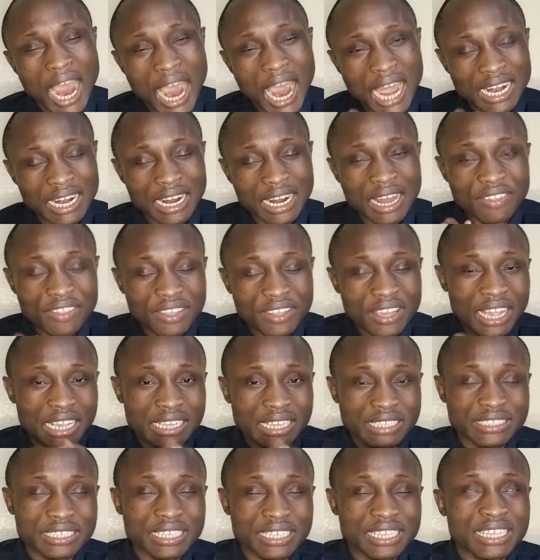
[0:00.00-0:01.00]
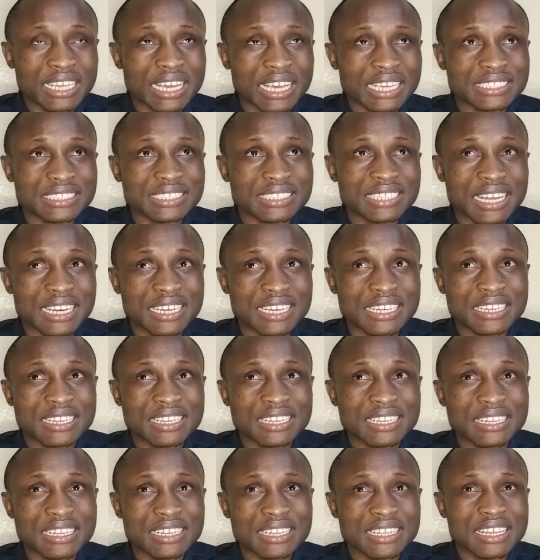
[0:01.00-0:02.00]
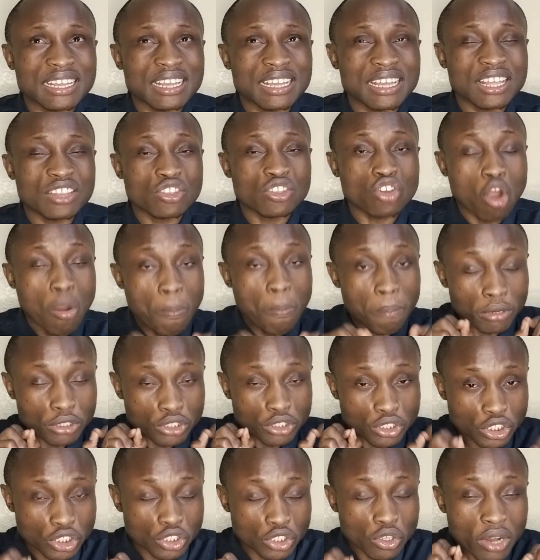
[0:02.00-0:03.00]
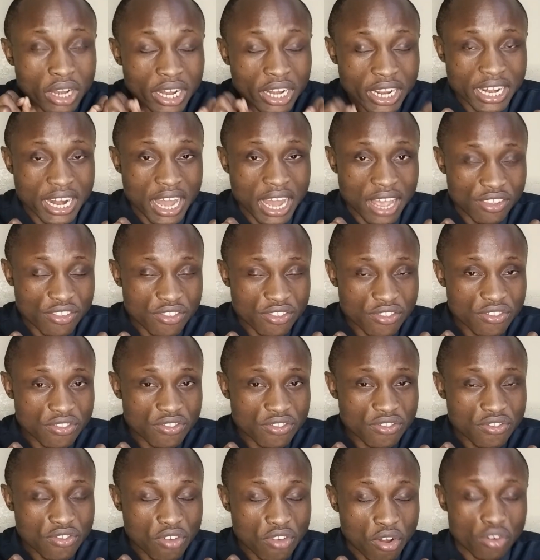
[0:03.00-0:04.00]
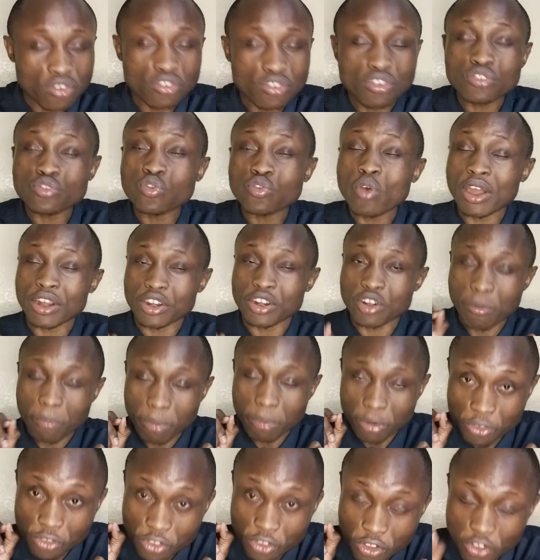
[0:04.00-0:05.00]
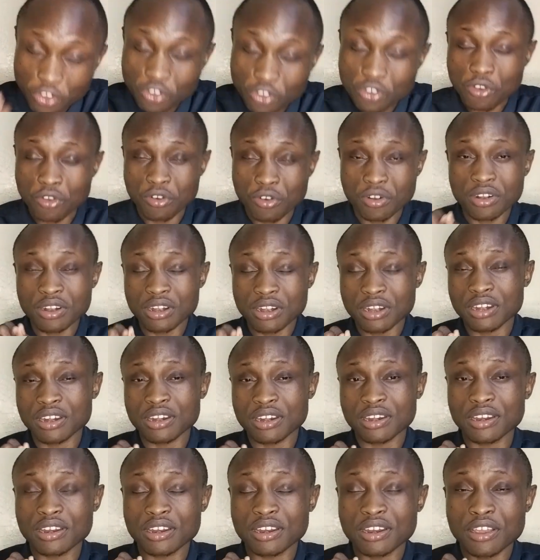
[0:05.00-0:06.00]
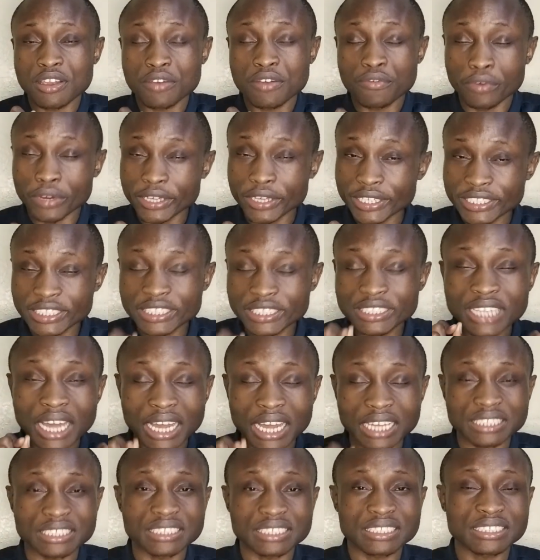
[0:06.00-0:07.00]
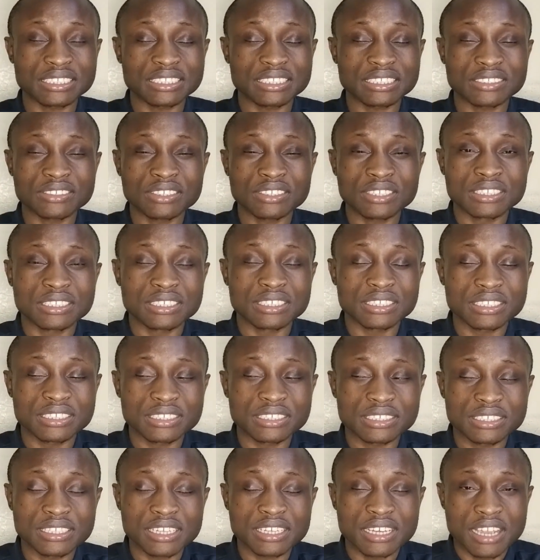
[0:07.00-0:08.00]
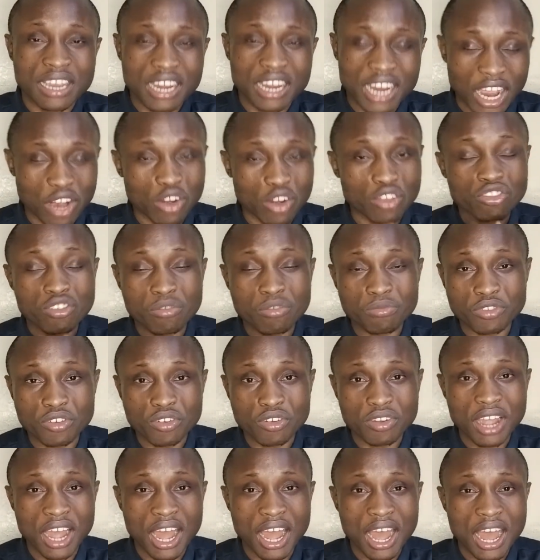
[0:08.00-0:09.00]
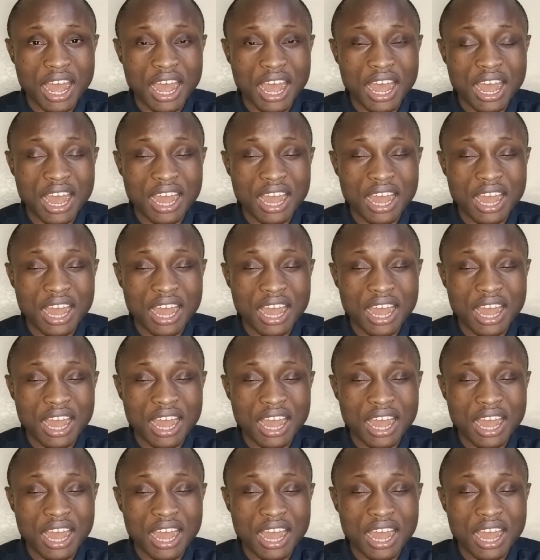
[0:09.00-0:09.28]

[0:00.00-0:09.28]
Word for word: Another thing I see here is that the opposition leaders or those who are in opposition, for instance, Kalonzo Musyoka,